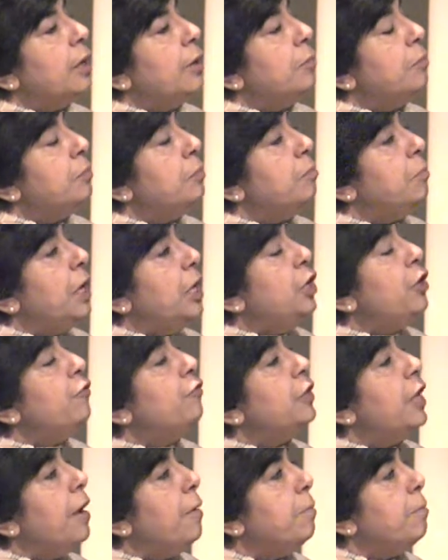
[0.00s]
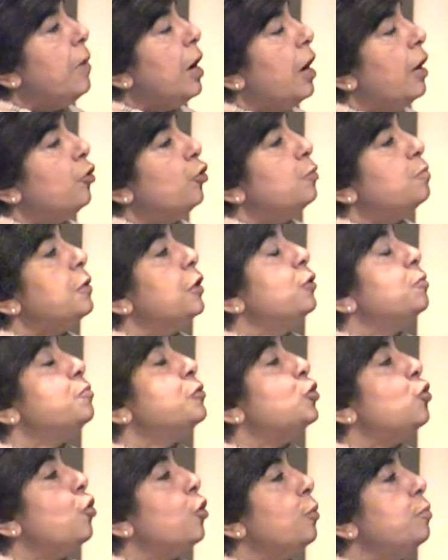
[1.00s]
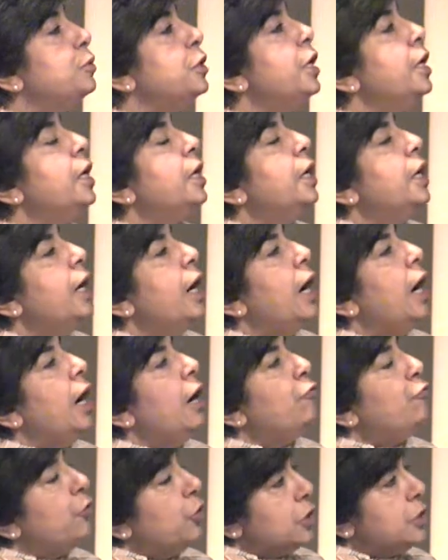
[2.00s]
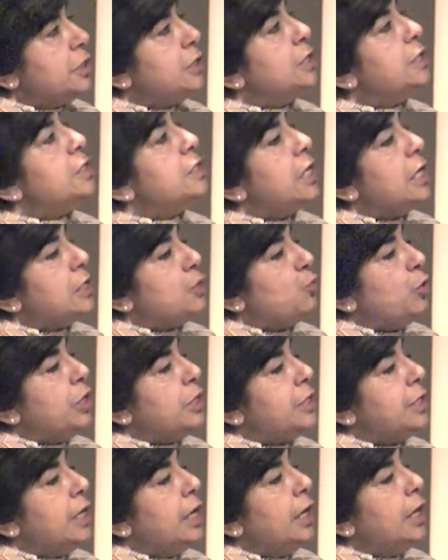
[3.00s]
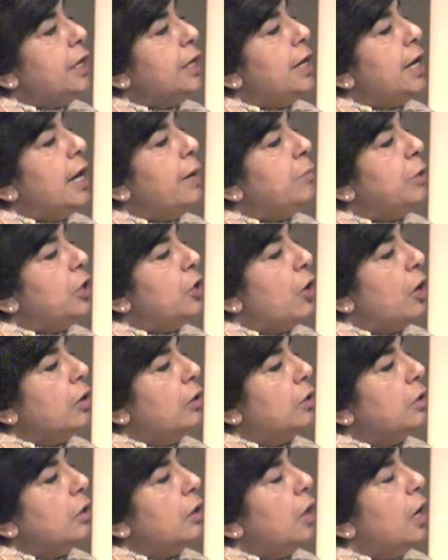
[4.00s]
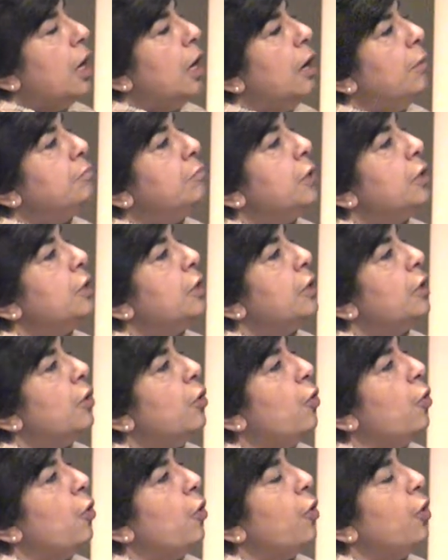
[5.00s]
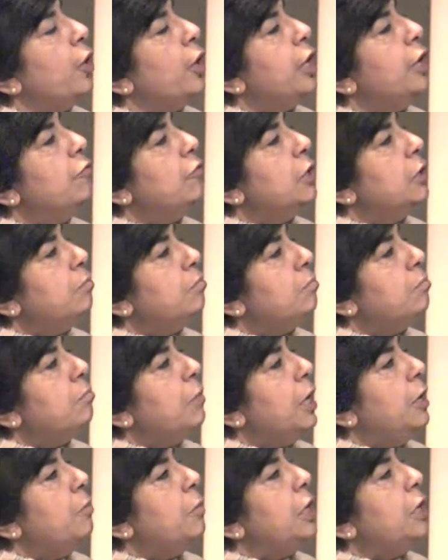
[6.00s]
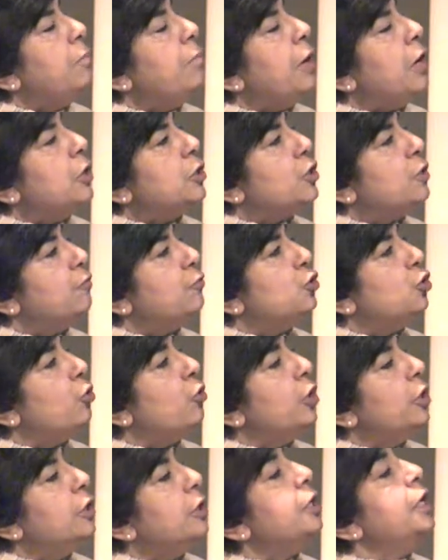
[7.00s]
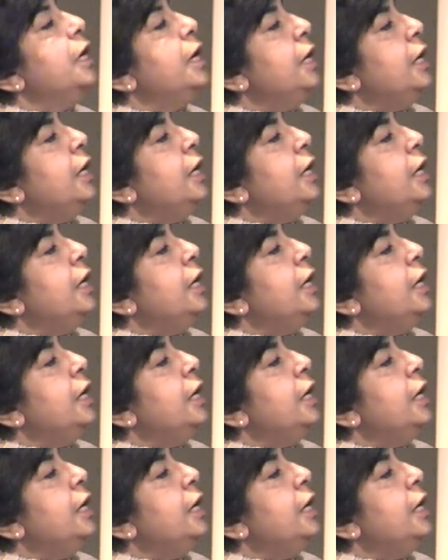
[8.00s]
many of them are absorbed, for instance, as we are seeing in Lebanon, or even many, many parts of Jordan.